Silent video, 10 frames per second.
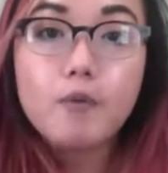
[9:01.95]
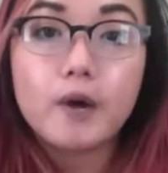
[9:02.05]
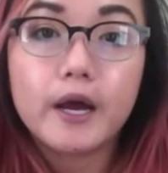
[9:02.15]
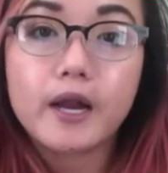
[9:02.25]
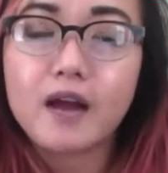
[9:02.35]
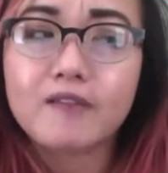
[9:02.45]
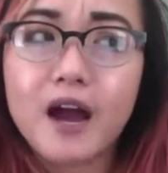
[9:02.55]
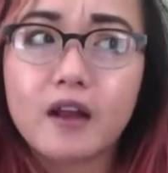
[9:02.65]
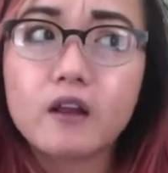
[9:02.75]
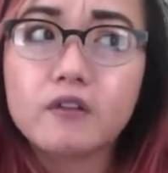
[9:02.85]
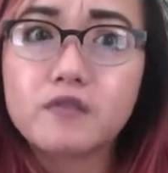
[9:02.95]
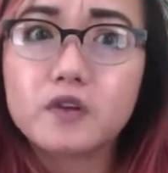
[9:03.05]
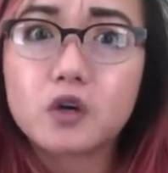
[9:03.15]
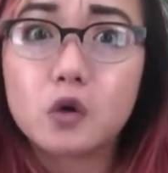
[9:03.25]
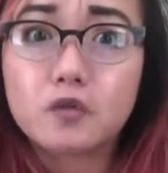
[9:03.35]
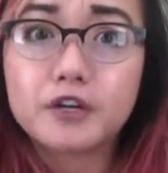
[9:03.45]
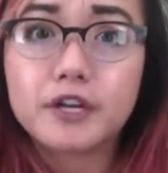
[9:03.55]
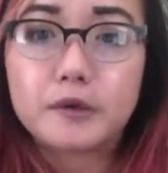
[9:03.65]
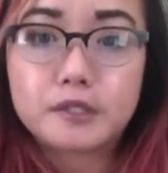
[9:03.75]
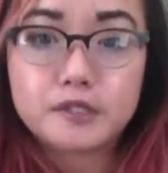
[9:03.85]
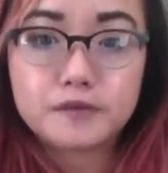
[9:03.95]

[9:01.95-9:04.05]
but I've had it for over a year, which is really